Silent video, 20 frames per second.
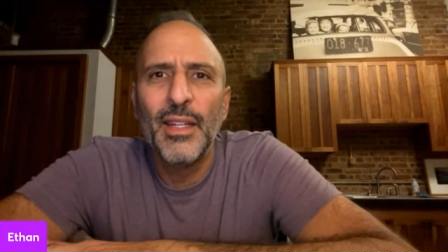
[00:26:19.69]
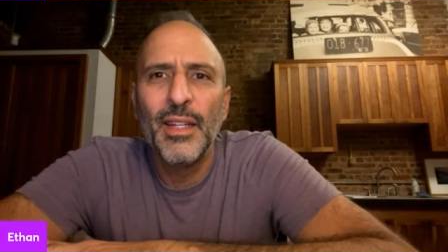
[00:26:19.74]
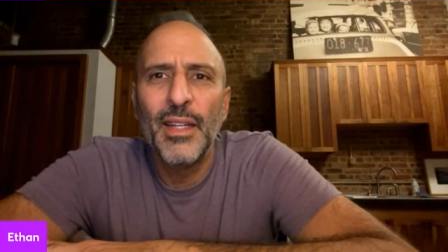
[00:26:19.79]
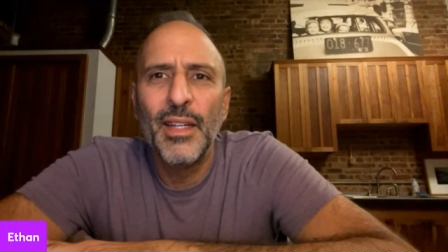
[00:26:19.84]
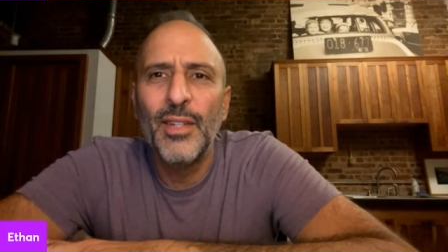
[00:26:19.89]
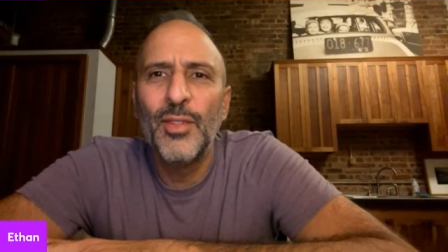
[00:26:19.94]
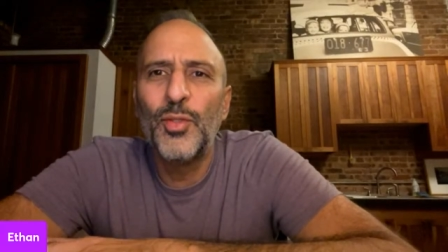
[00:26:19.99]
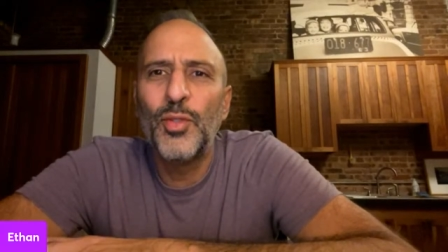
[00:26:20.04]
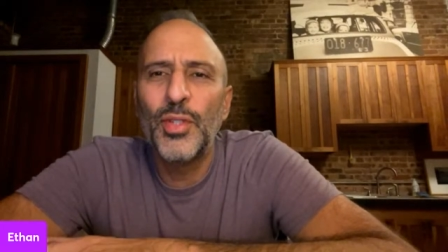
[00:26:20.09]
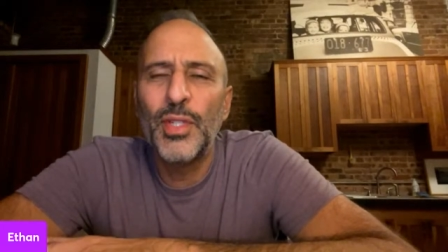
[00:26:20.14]

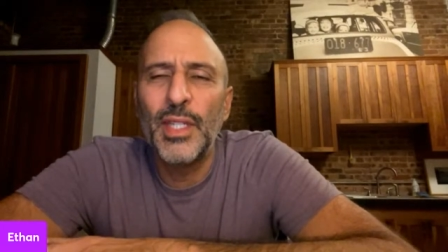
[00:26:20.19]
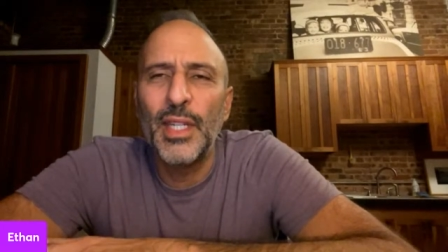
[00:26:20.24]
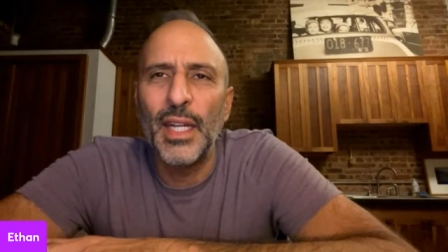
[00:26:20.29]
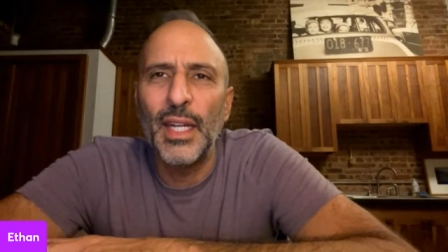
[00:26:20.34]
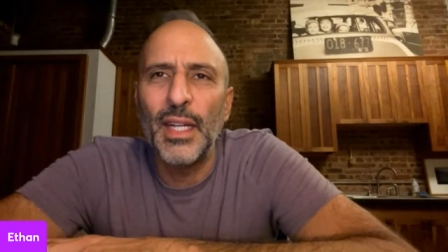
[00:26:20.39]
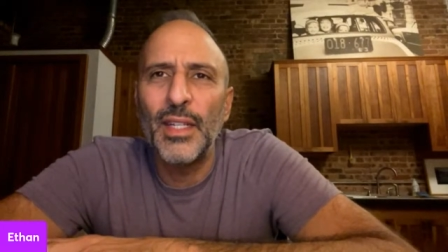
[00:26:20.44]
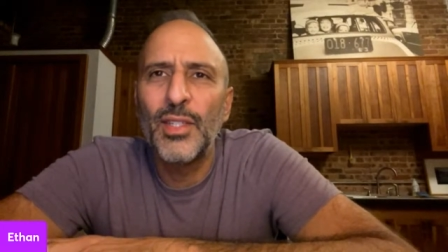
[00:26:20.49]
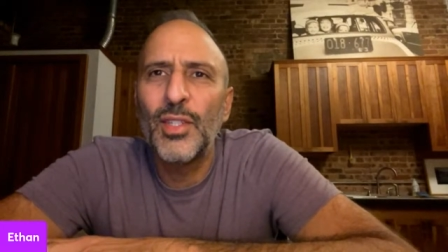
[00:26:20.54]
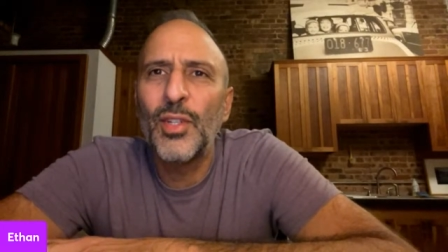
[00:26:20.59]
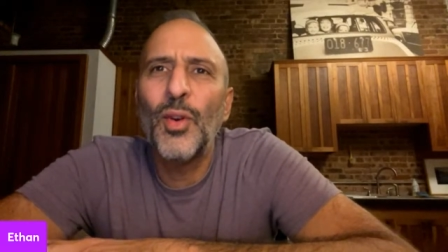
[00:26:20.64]
Interesting.
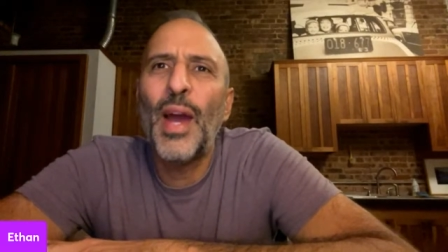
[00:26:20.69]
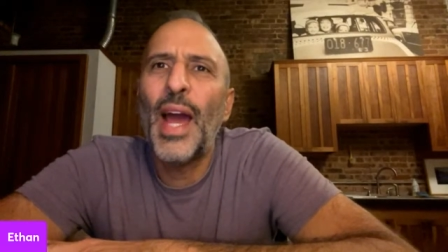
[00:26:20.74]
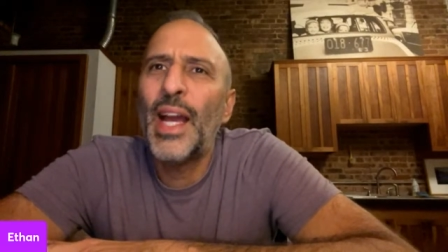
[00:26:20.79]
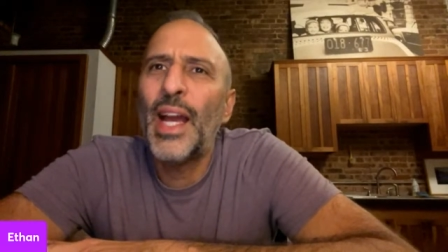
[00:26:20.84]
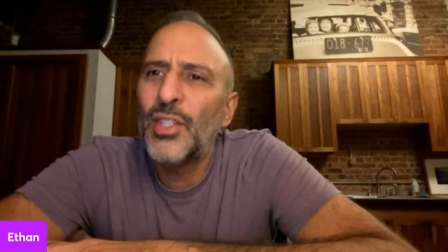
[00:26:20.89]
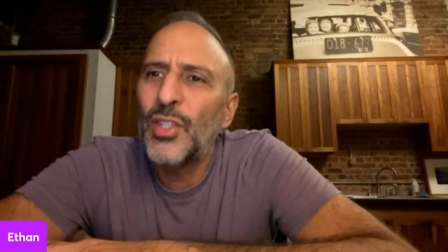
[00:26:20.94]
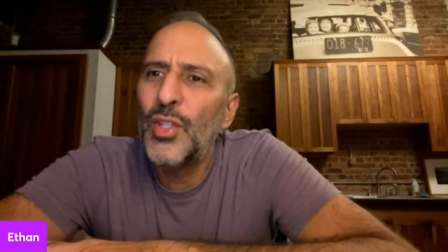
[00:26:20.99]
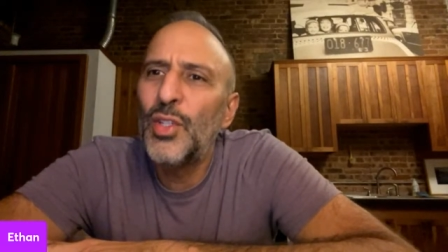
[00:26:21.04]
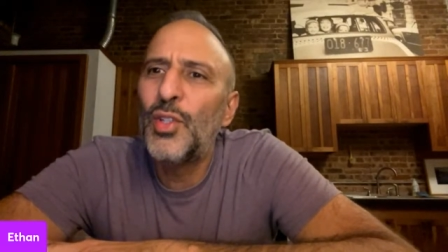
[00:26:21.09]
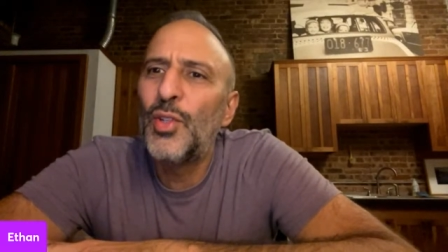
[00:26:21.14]
So
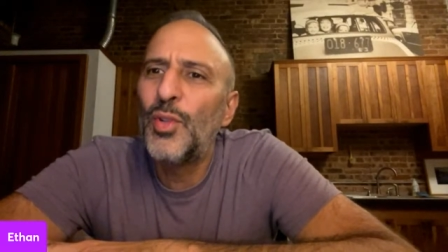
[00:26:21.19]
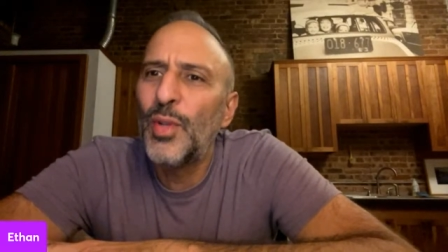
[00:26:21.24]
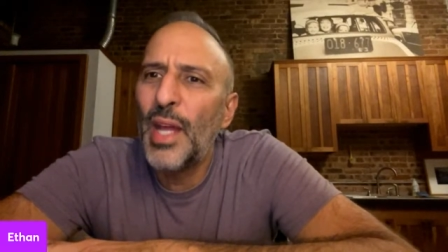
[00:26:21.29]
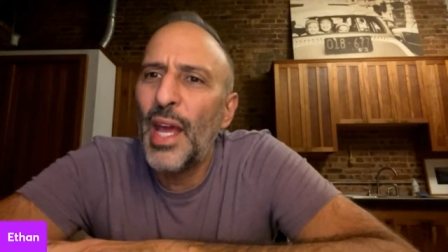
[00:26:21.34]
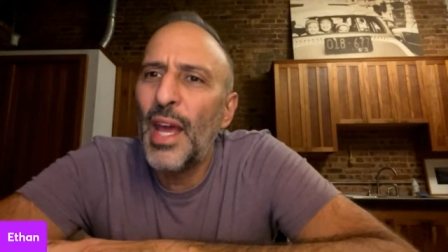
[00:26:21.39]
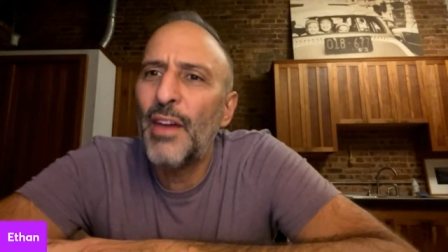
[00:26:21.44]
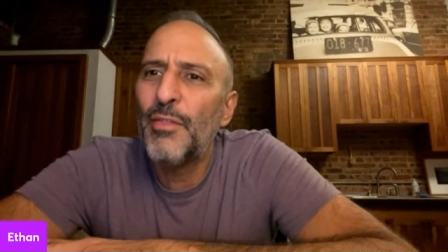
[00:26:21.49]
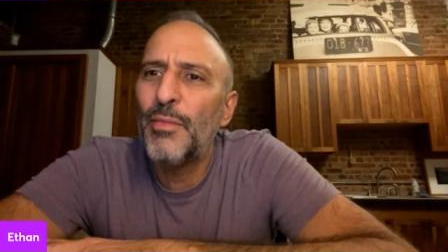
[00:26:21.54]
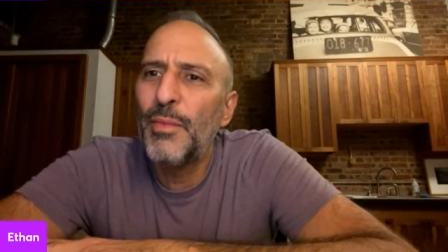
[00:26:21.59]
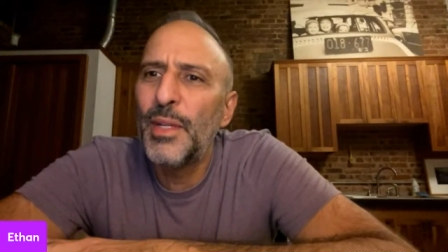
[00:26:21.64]
actually
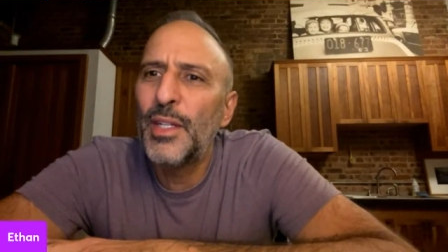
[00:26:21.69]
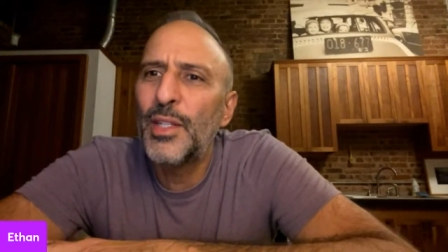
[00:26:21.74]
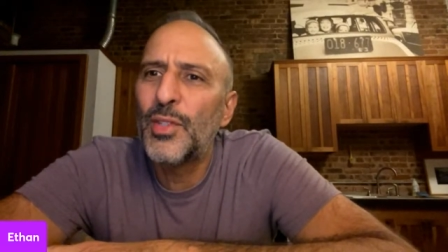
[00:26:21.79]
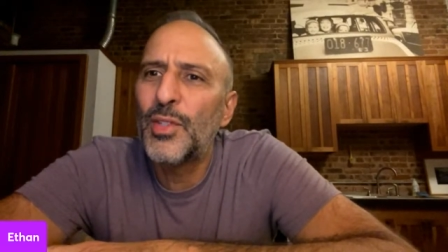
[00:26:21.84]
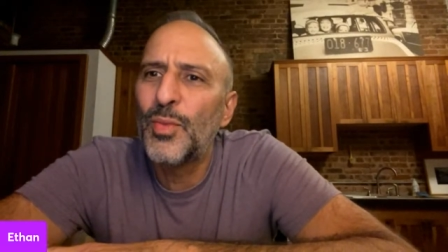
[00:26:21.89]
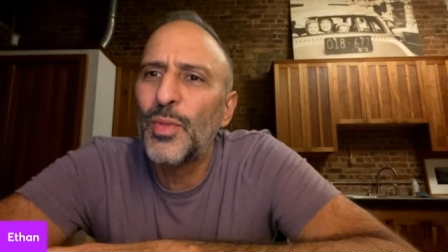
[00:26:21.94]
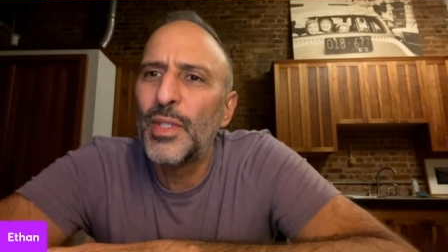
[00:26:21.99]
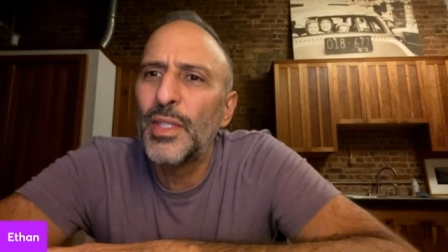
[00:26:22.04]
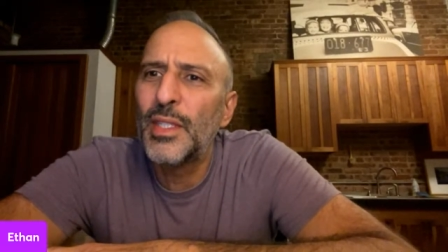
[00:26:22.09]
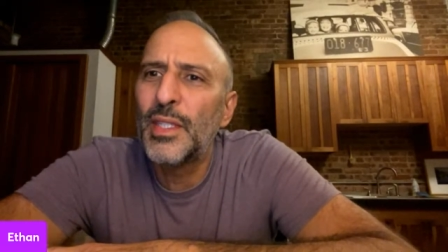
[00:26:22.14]
2.5 minutes
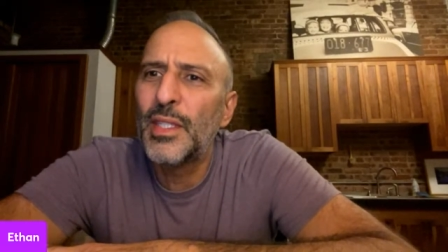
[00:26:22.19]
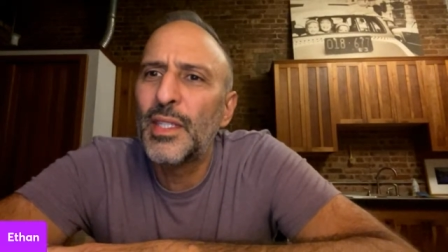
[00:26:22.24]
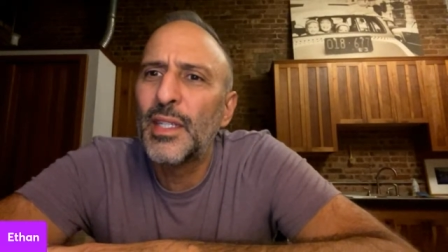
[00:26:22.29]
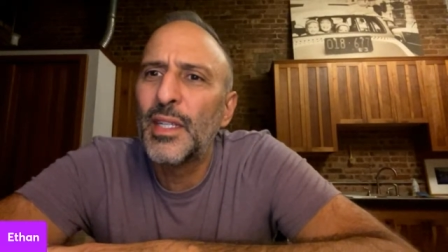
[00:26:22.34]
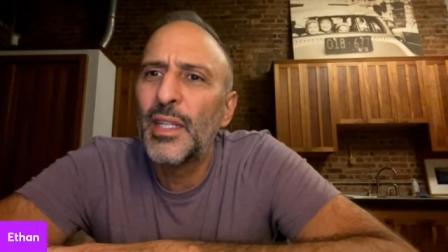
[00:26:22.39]
was